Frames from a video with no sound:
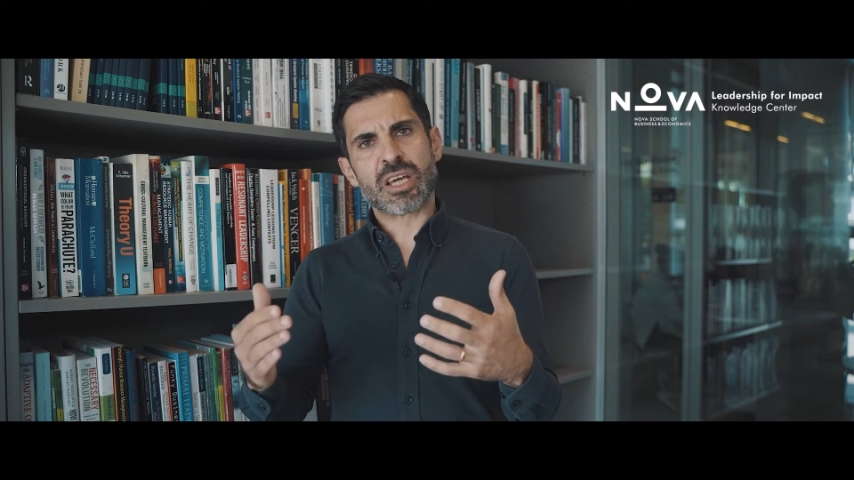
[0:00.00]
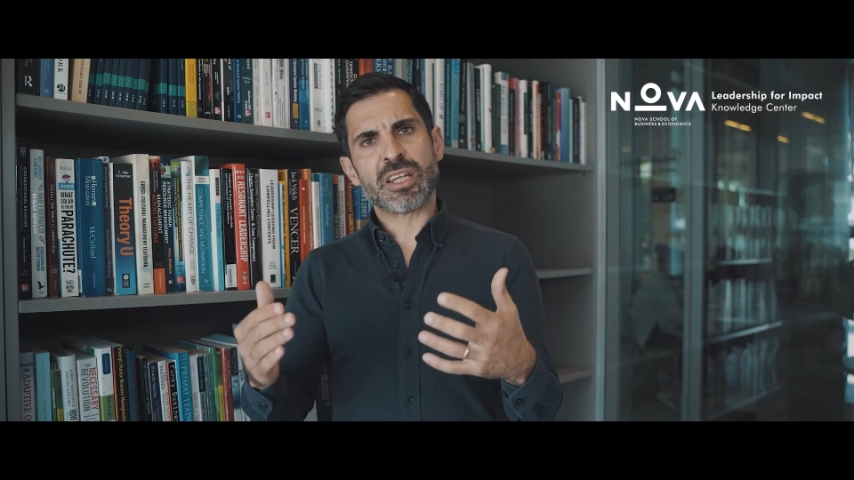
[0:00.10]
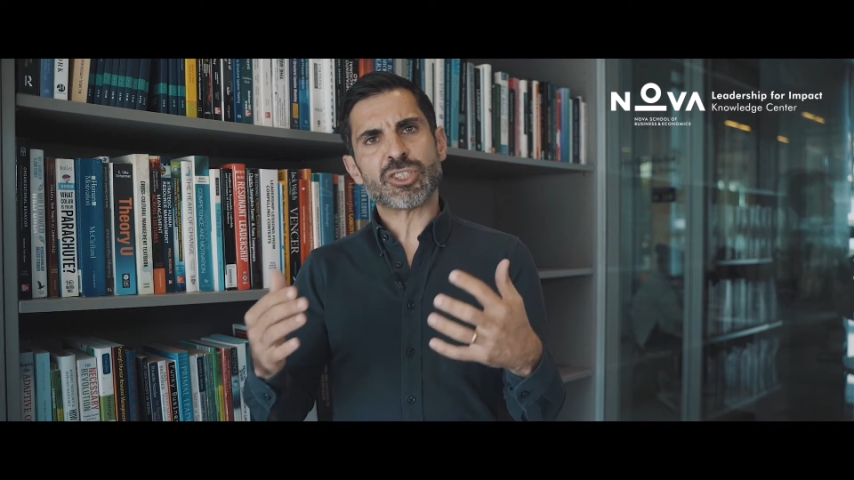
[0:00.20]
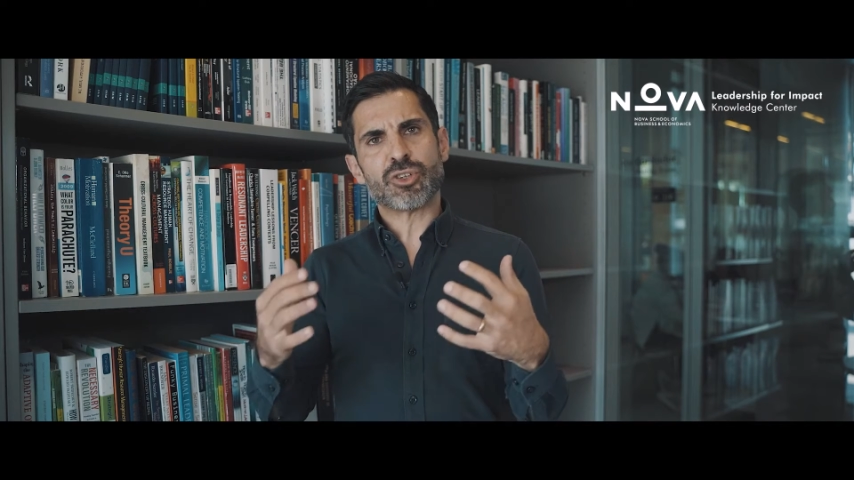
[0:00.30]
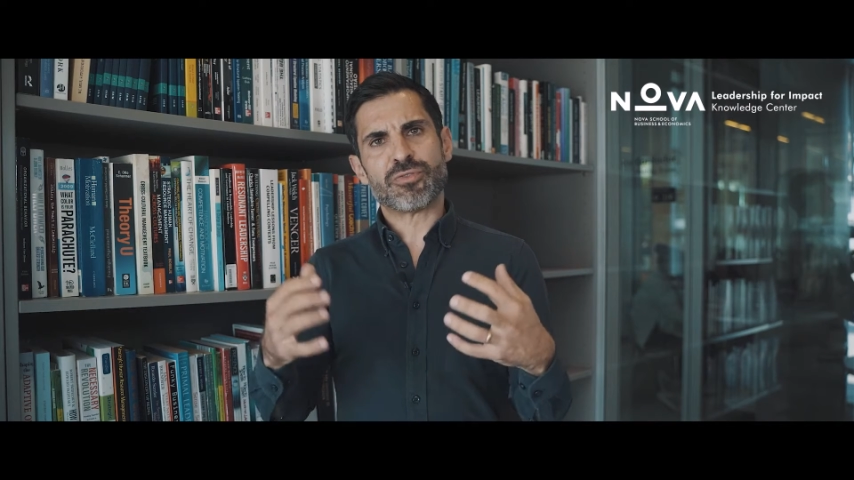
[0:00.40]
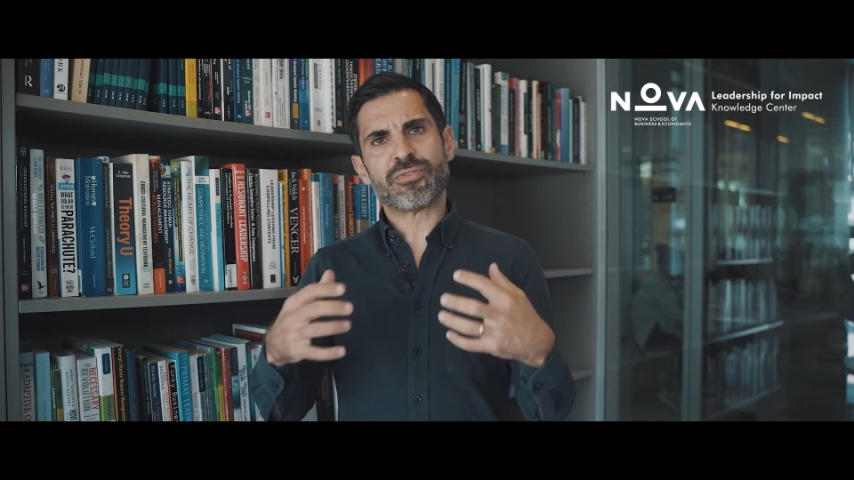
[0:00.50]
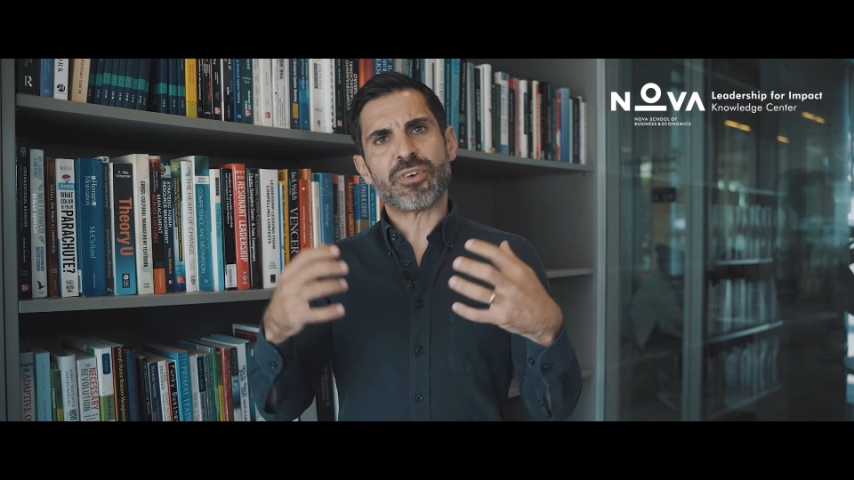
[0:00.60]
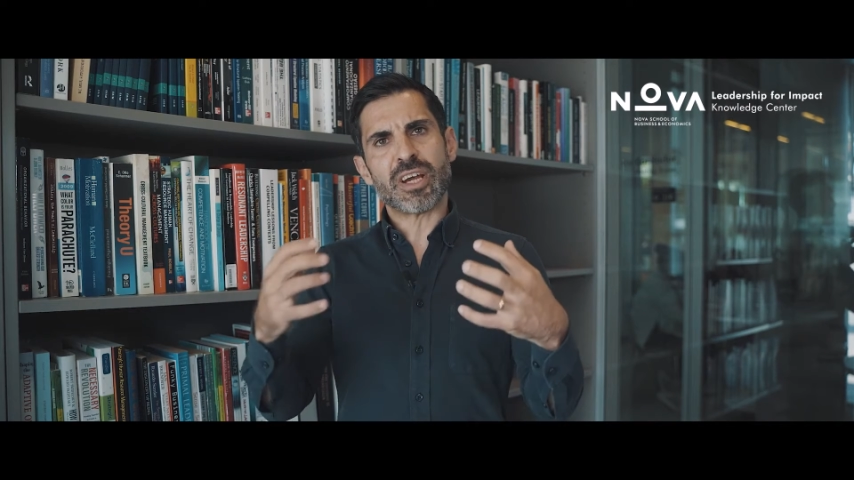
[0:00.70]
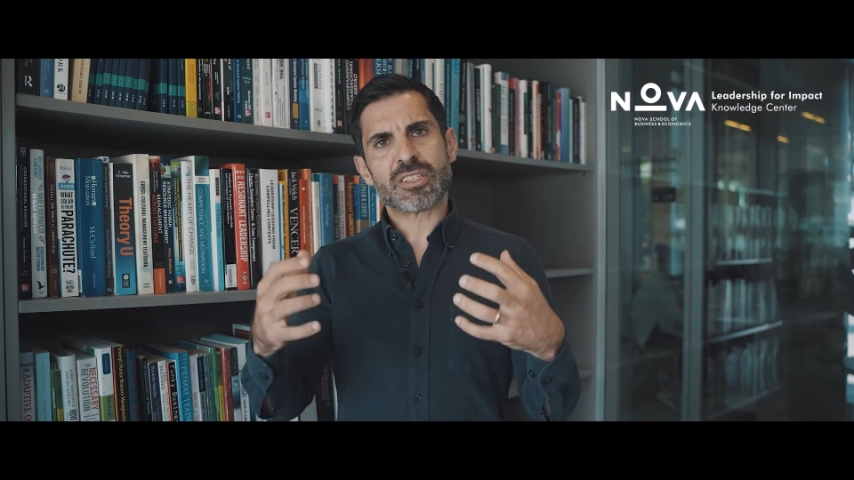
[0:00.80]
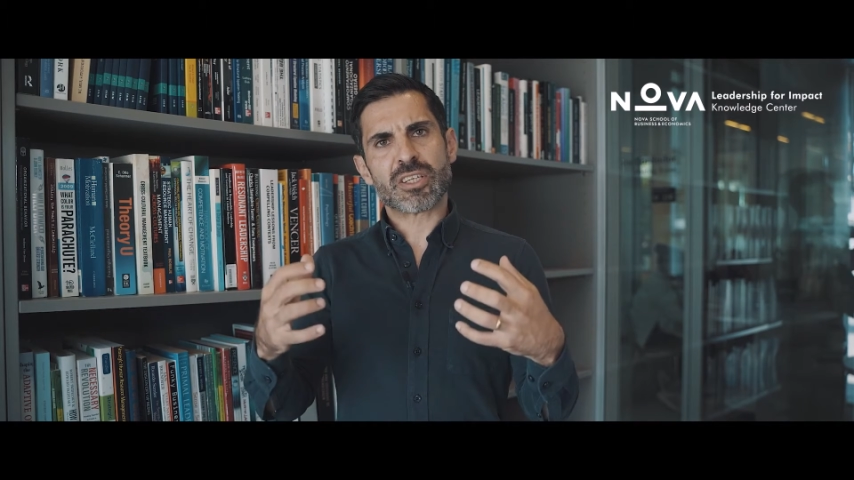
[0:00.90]
and they should
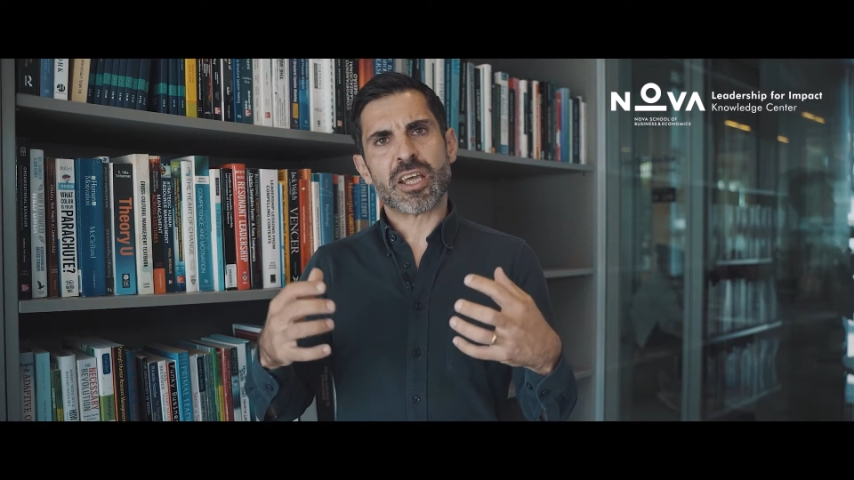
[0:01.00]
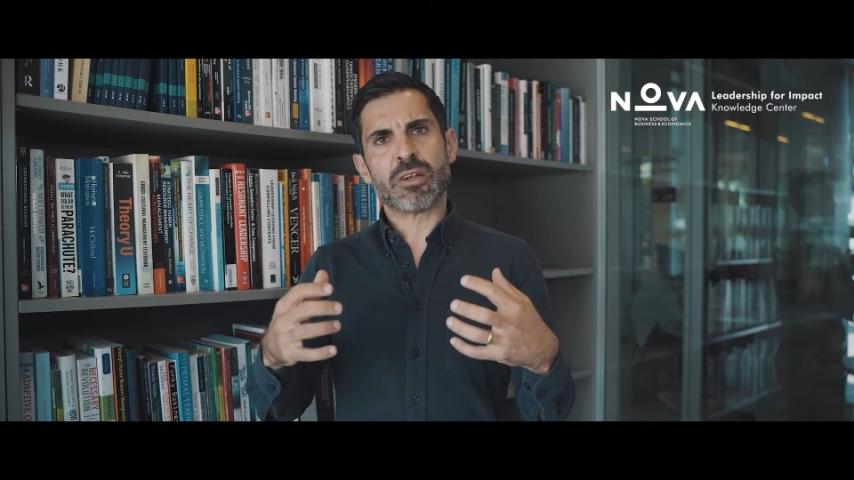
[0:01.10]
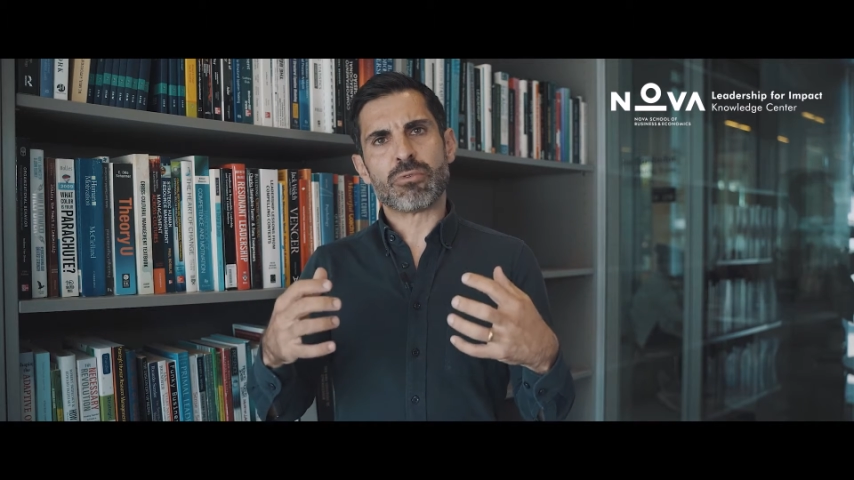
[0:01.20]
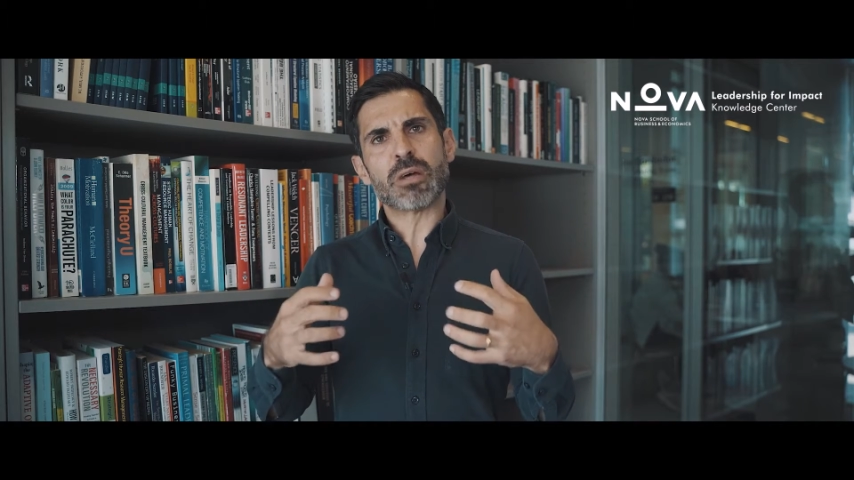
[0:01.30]
fight and